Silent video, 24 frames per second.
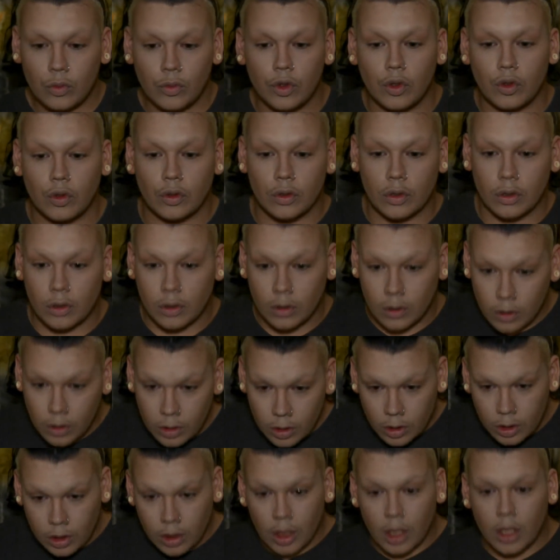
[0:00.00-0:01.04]
you should
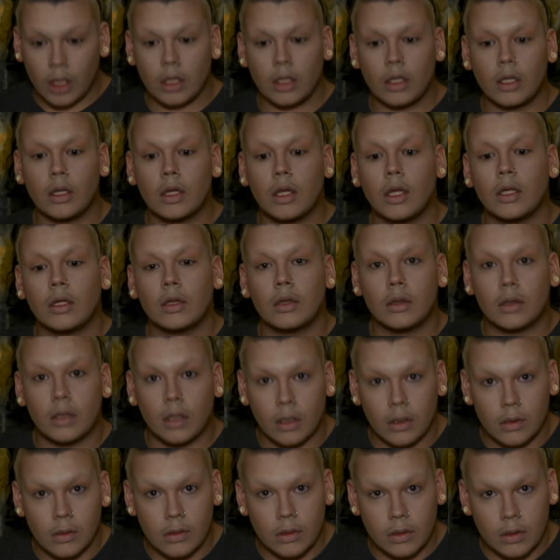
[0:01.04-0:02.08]
look kind of like
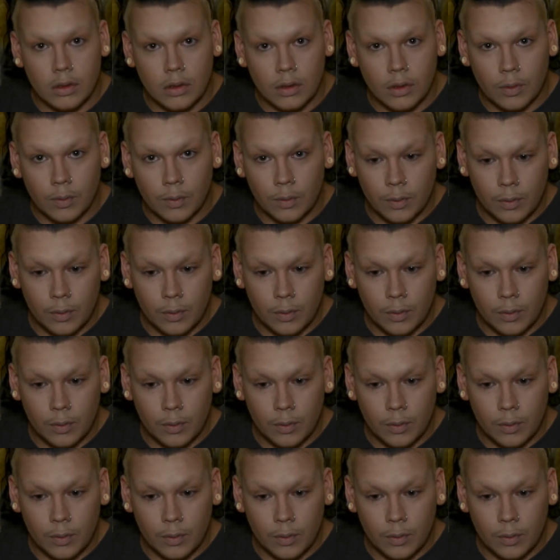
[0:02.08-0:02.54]
this.